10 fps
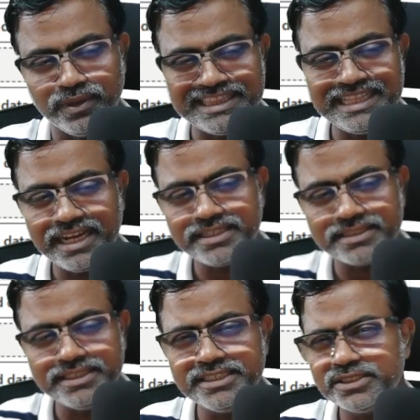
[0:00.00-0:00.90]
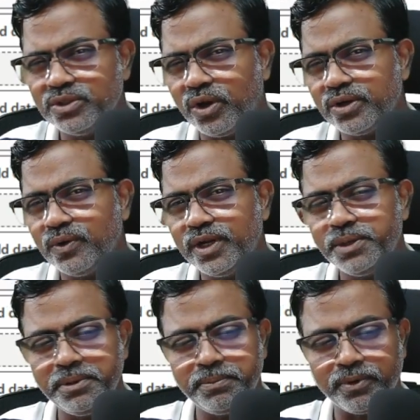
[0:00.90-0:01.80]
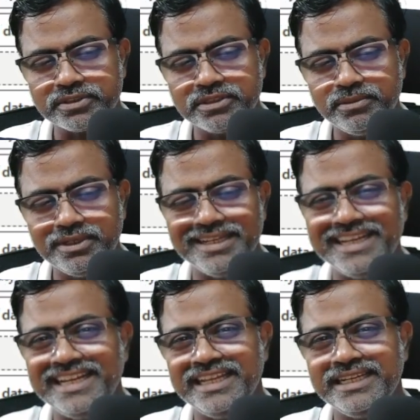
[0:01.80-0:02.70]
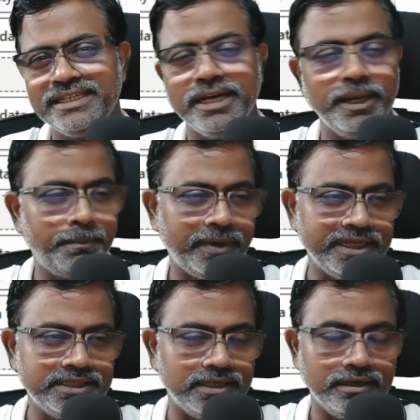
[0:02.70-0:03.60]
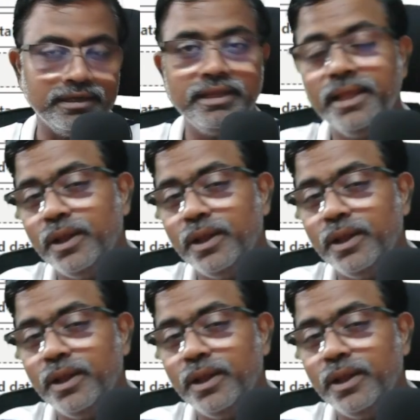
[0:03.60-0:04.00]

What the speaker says: and that is not going to be possible in a pie chart,